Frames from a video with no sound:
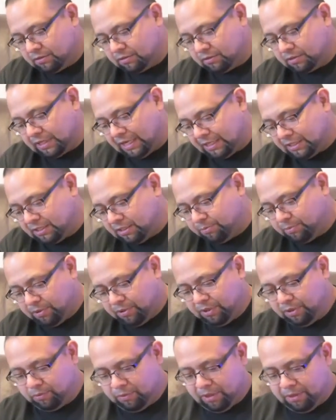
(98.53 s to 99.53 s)
It's actually
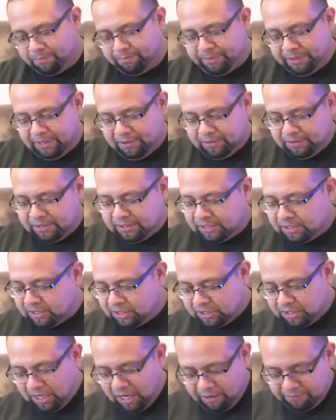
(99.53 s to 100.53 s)
pretty well built. It's a
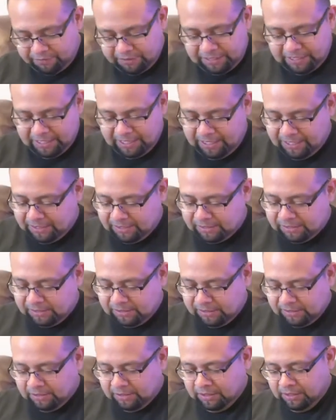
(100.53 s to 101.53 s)
soft case.